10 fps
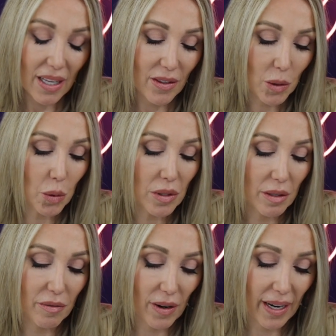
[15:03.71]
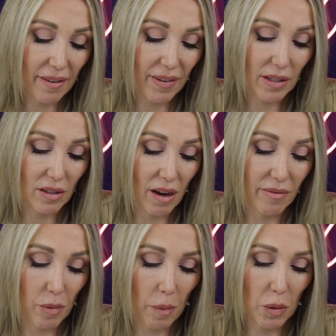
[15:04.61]
This was not a Friday Face
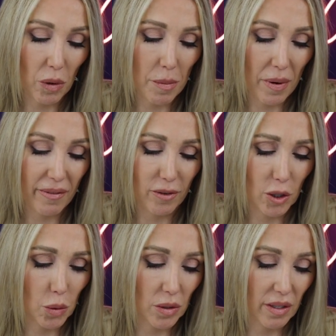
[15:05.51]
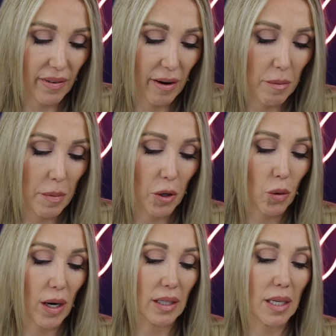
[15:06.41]
Off, probably one of my first ones if I remember
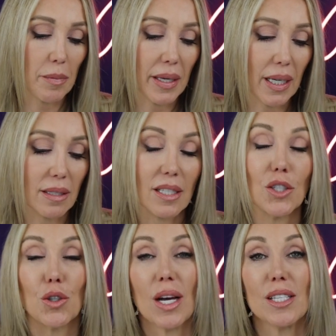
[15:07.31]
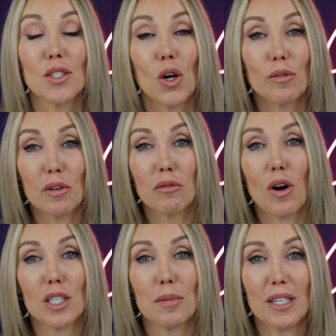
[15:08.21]
correctly, because as you guys know, if you've
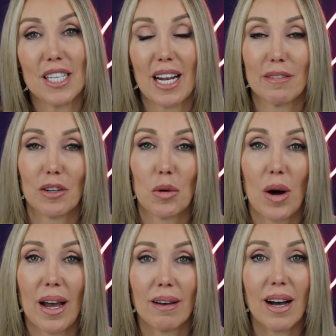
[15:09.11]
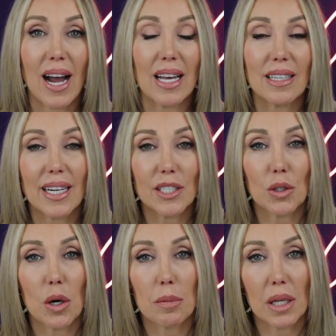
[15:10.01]
watched my channel for a while, I like
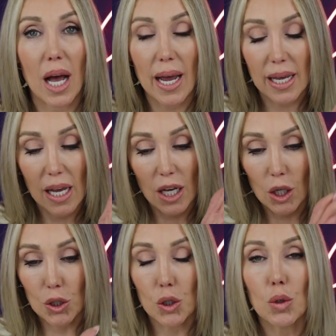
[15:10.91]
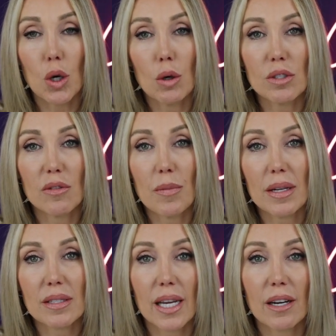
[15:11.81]
to apply two coats of
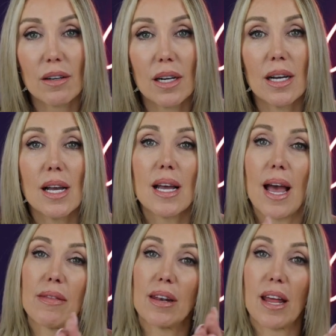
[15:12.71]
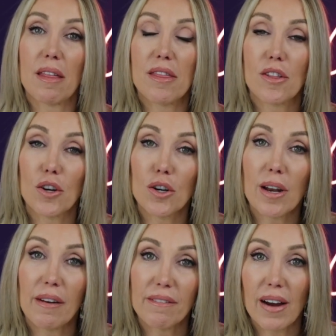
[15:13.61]
mascara and then a third
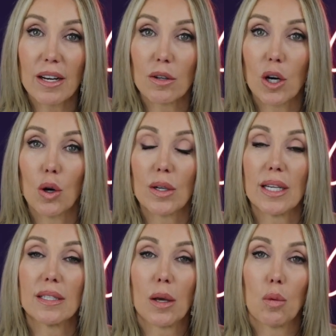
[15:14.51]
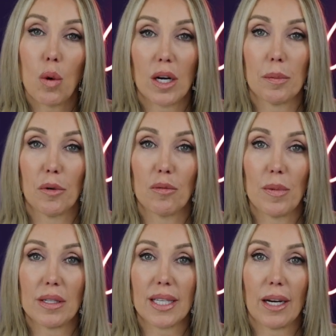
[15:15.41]
and final coat is a waterproof
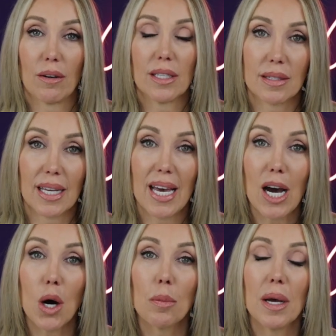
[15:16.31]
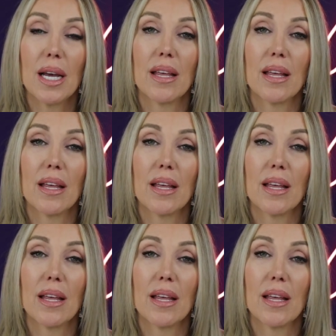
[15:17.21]
mascara to help